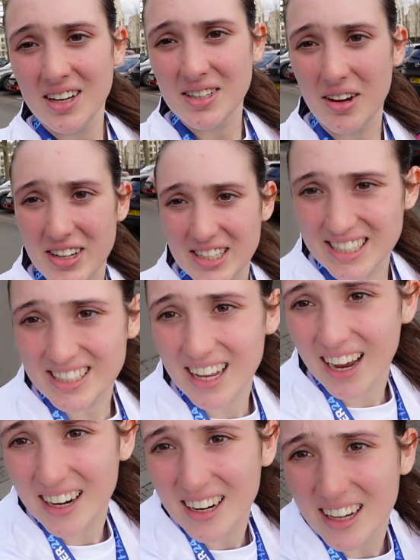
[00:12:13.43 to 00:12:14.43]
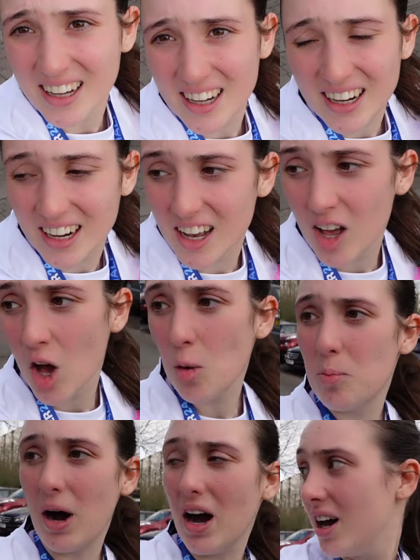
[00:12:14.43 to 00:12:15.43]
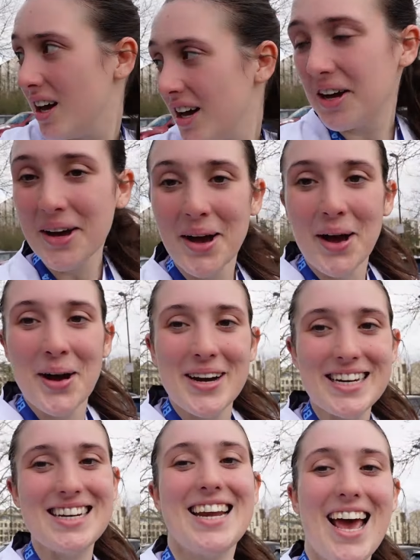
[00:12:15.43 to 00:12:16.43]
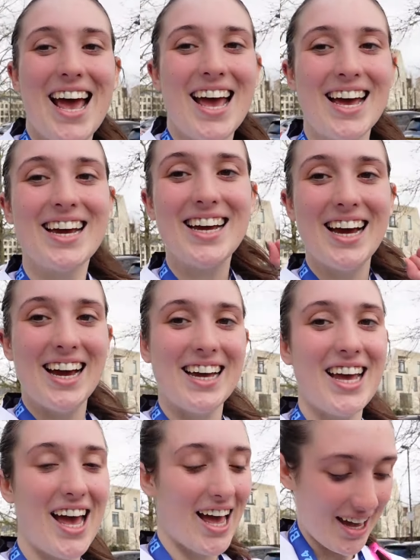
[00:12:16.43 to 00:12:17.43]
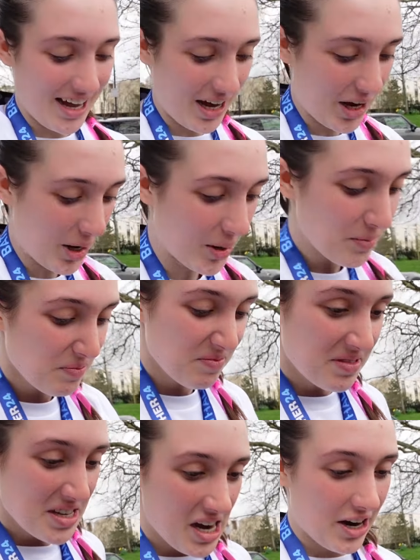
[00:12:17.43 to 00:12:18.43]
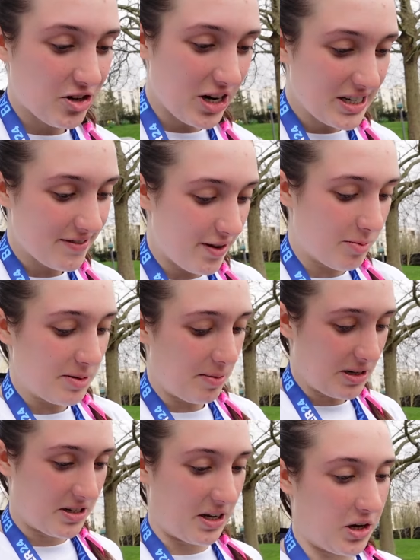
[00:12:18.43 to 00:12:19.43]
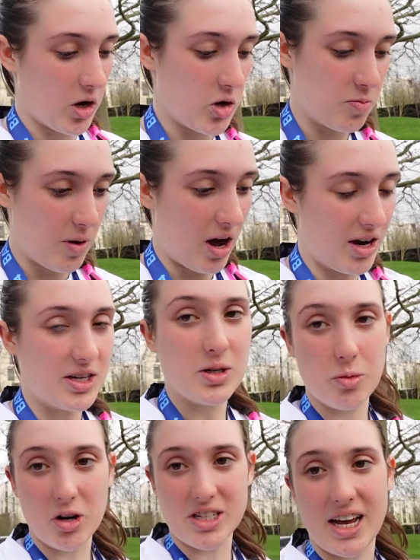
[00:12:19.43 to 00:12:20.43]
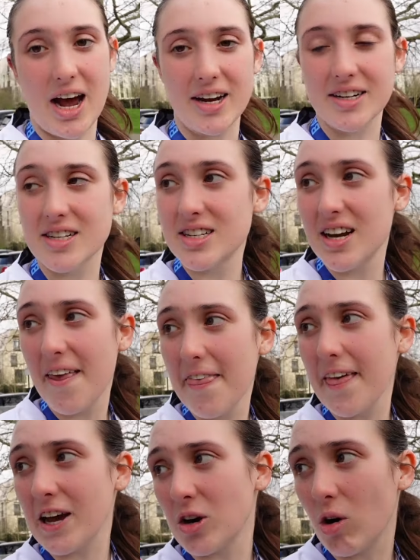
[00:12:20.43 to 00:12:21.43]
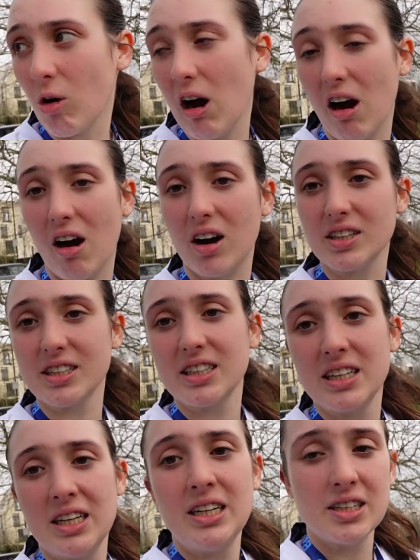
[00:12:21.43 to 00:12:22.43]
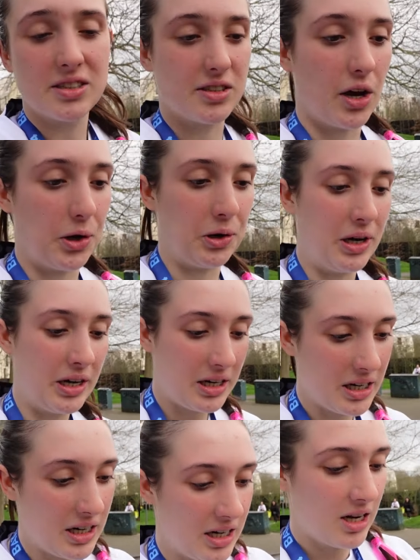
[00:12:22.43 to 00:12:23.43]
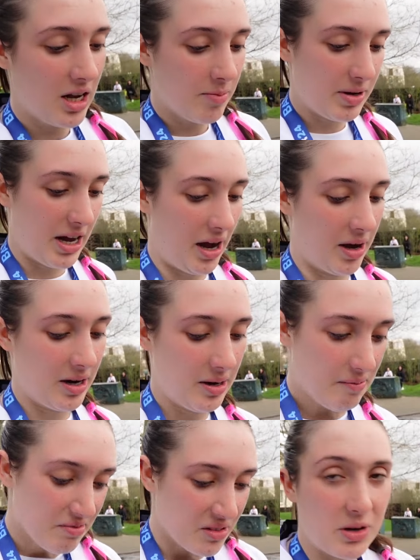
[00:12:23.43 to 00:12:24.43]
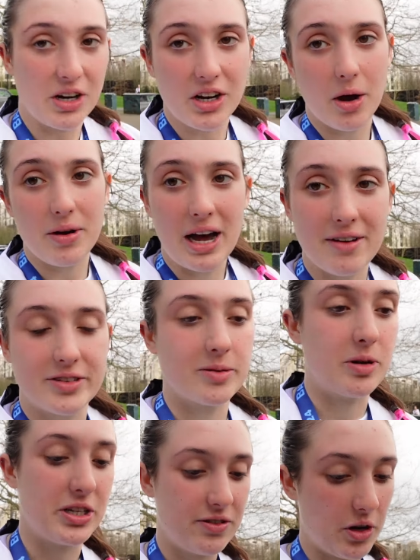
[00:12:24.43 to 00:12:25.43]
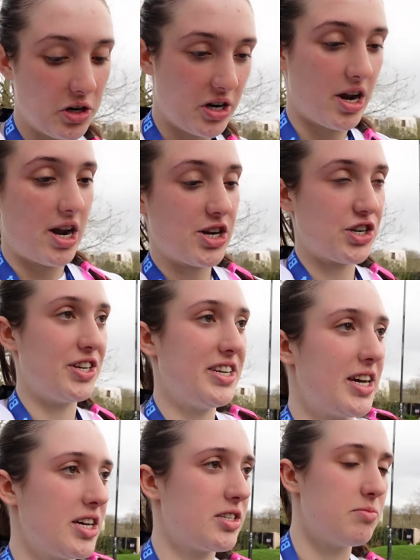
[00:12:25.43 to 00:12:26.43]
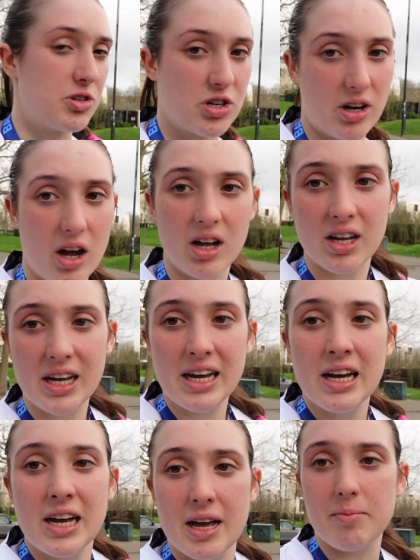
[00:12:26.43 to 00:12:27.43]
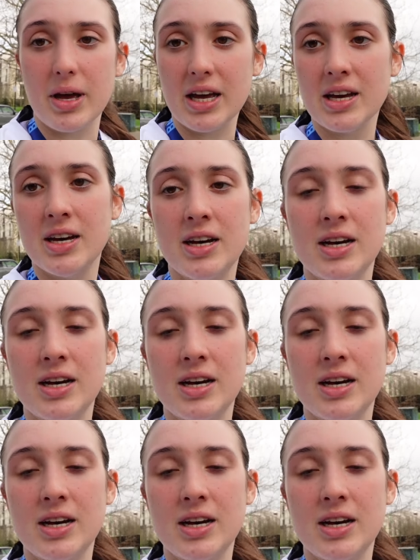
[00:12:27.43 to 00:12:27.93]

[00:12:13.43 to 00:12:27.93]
So insane. But you did it! Yay! I tried to film as much as I could, but towards the end, it got quite hard. So. But yeah, we're gonna go and have some nice food and I just need to get some sugar in me.